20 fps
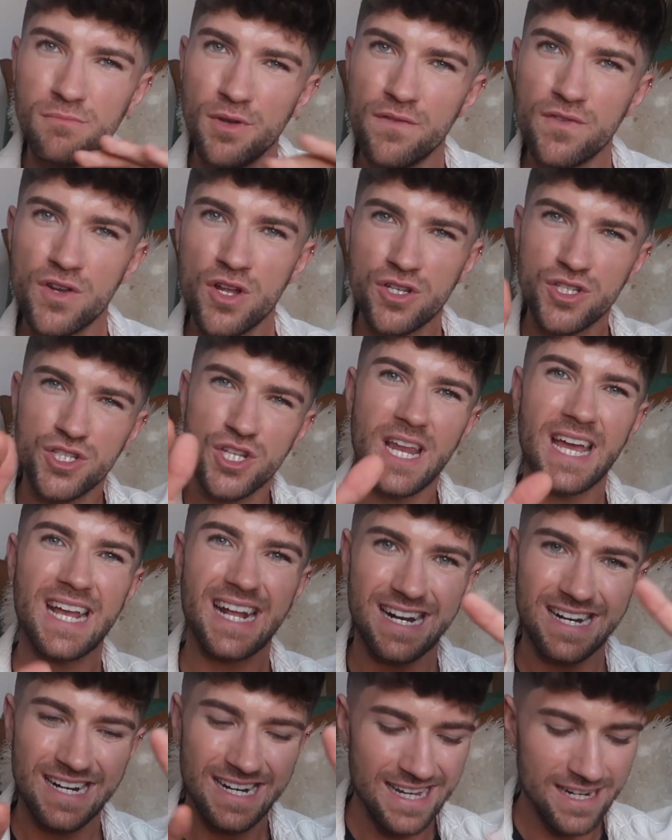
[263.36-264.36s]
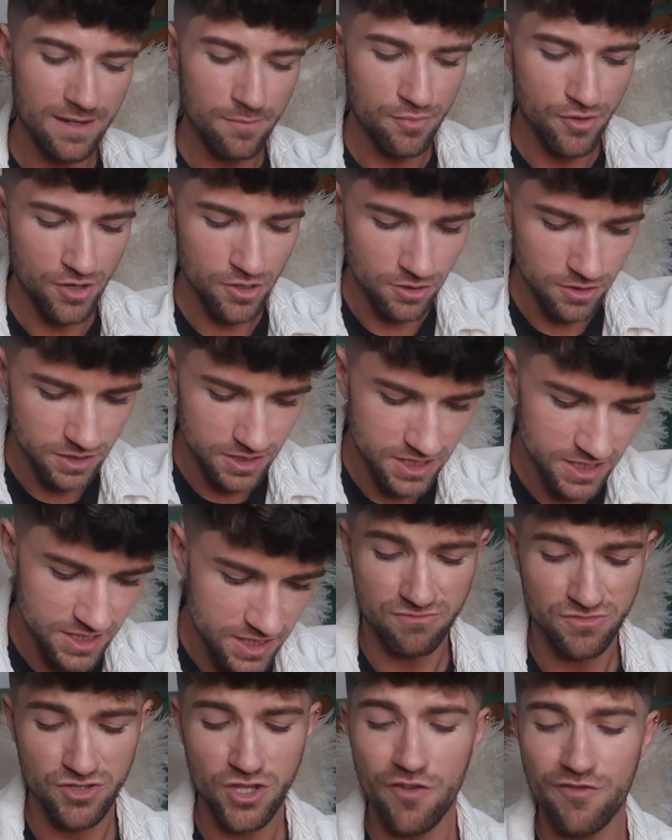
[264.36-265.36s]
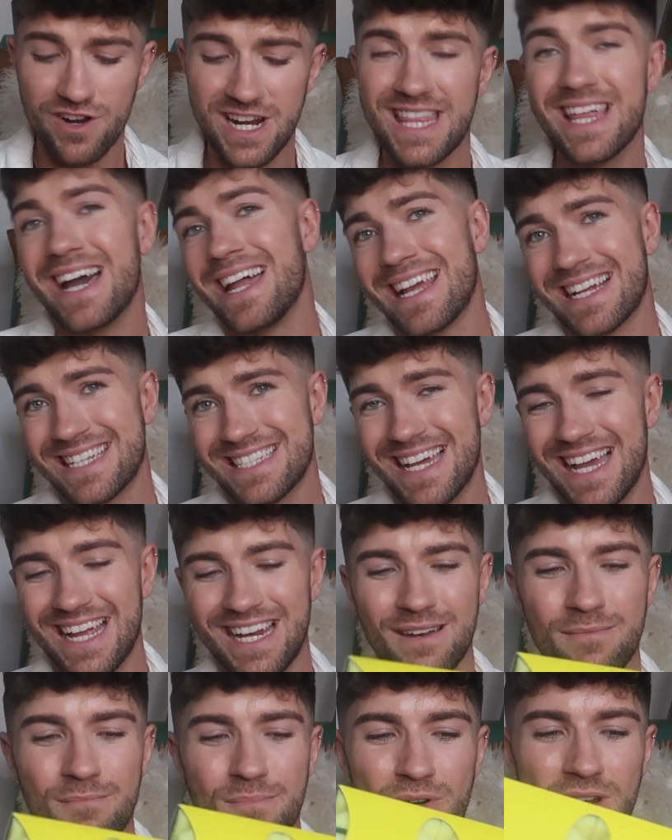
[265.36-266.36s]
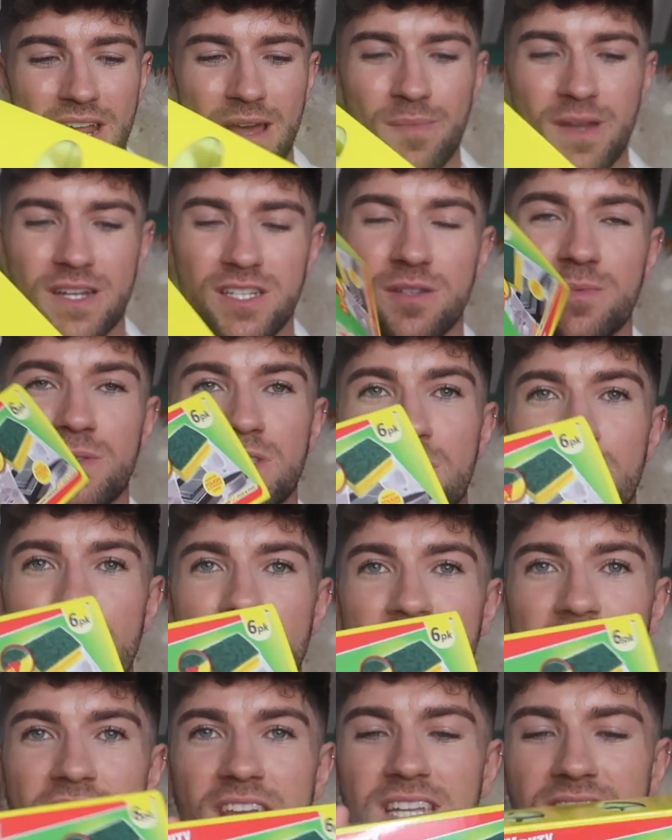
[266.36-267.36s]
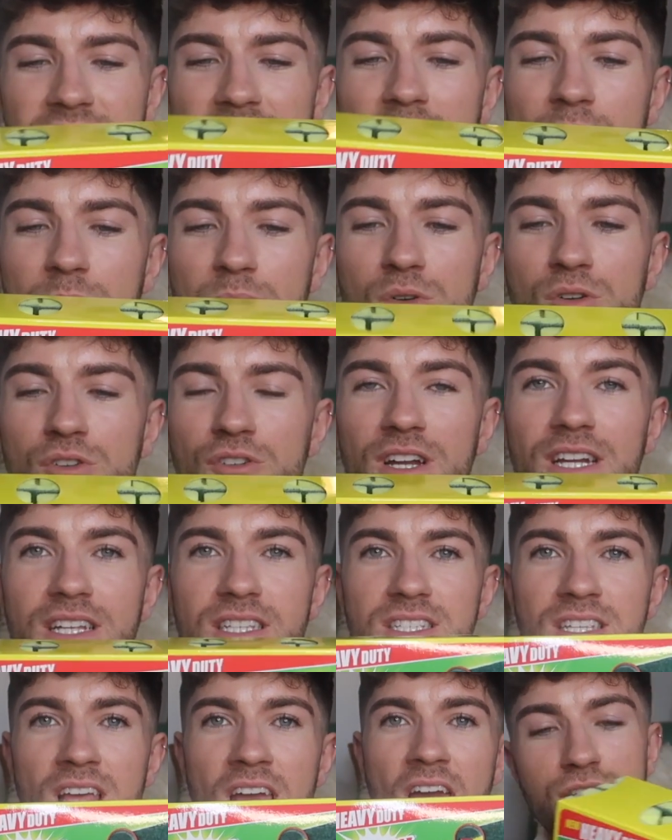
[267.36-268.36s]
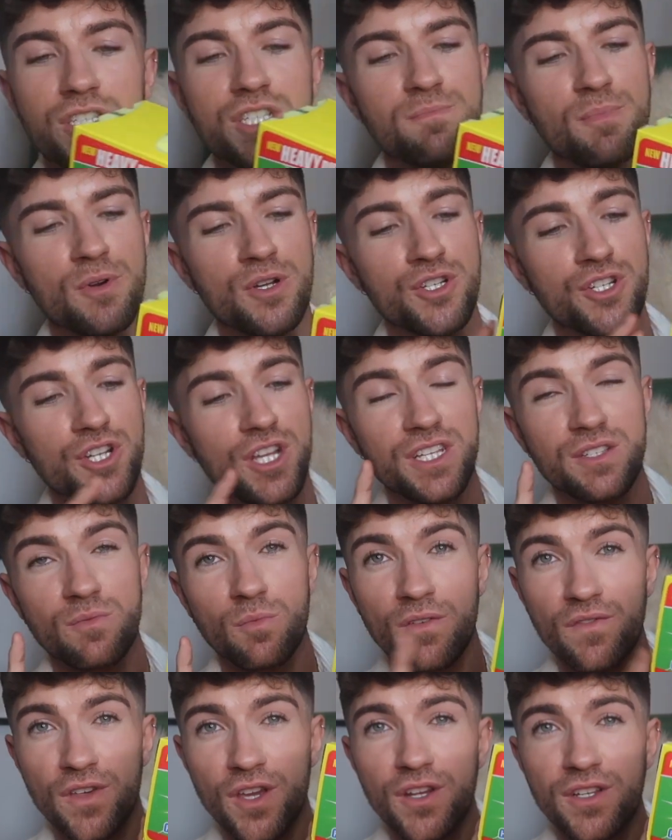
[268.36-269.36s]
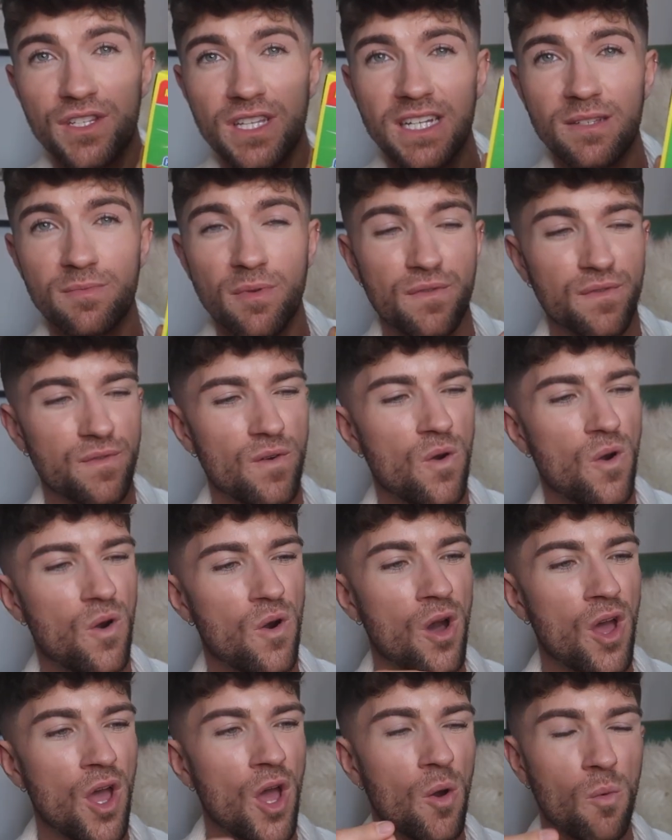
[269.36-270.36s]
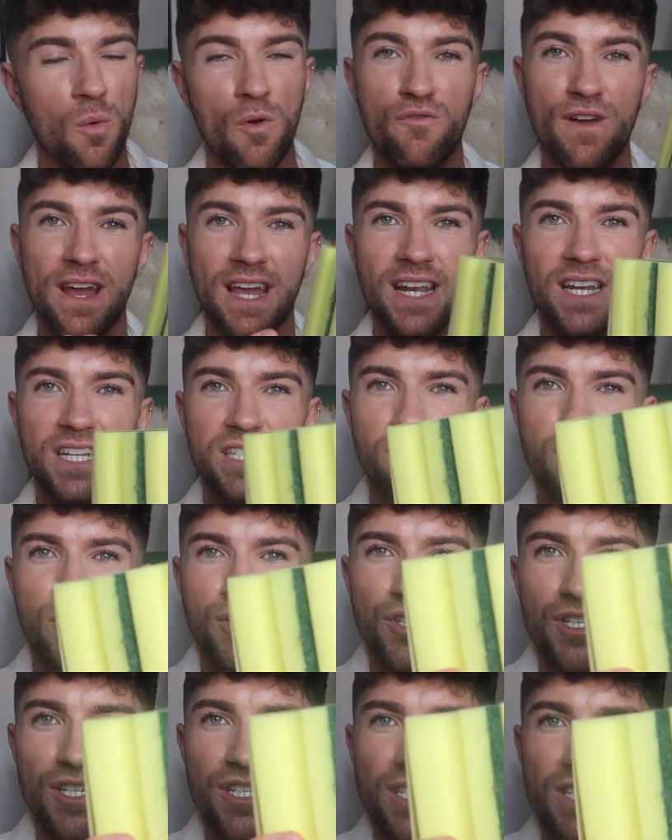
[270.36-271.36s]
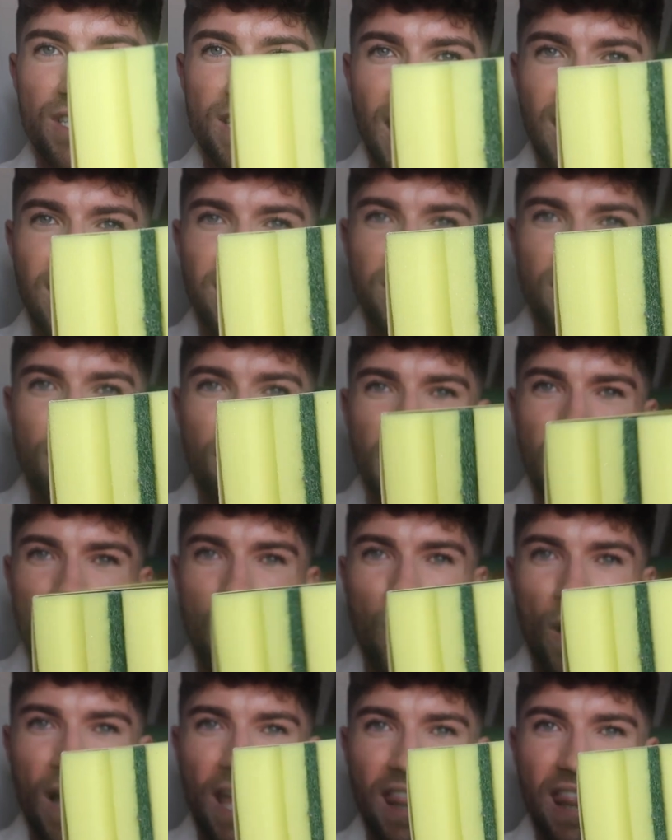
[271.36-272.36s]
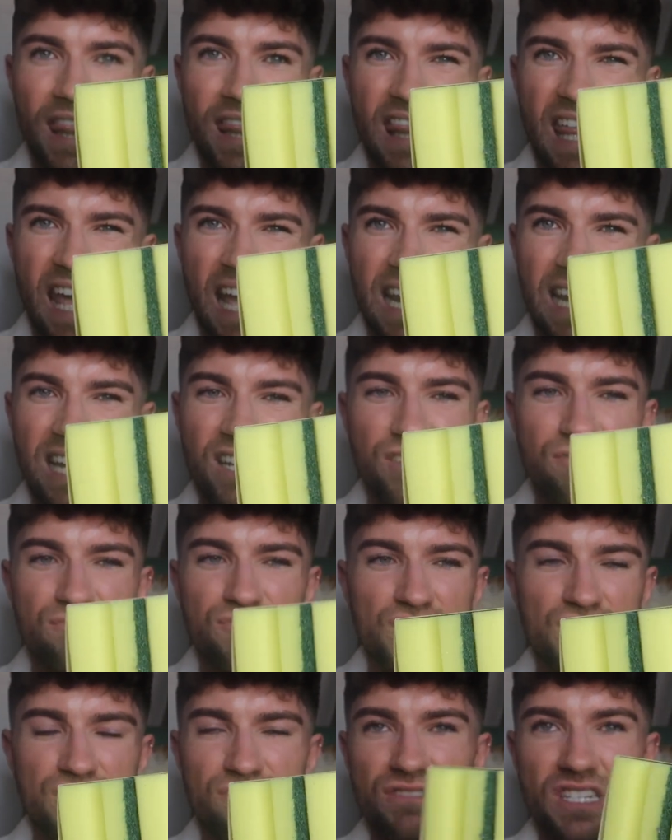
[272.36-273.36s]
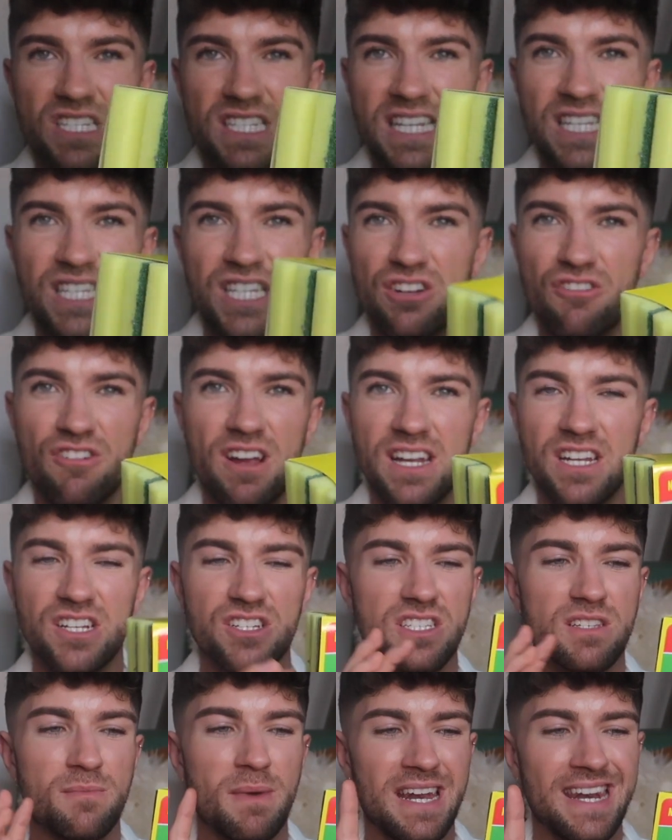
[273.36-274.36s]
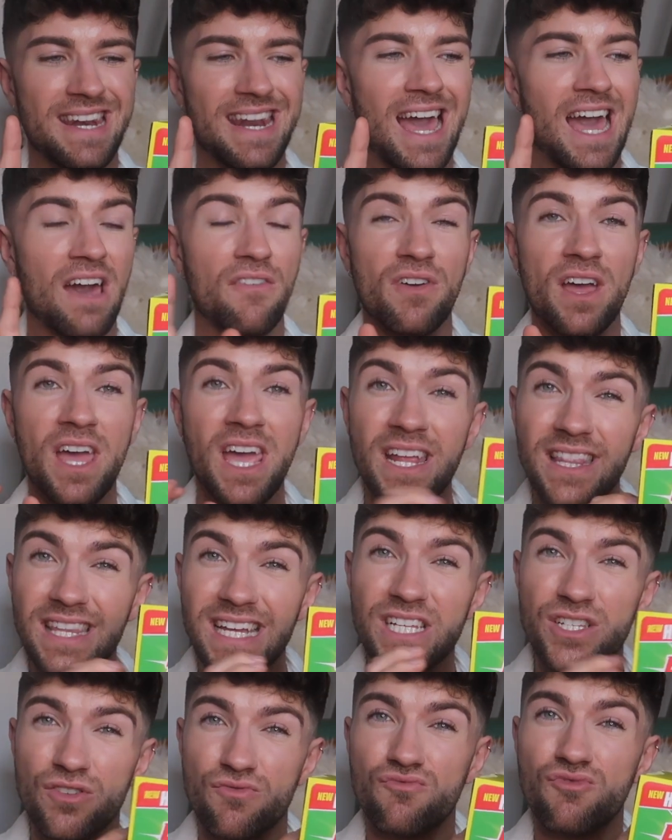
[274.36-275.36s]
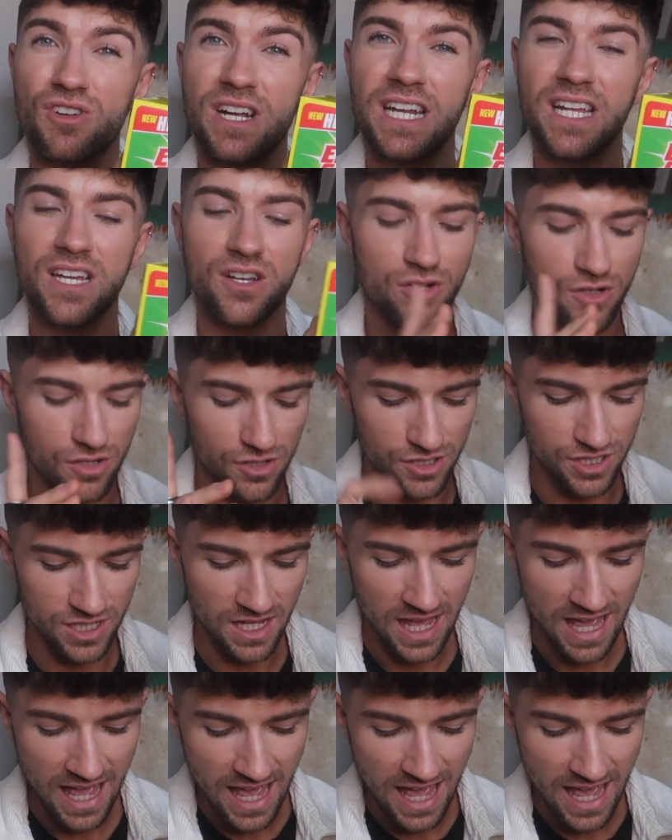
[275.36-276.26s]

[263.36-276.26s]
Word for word: Moving on to like cleaning products. Not really that exciting, but I picked up some of these elbow grease sponges. We've used these before. Where regular sponges tend to be quite thin and just disintegrate and just a bit naff. These are really good.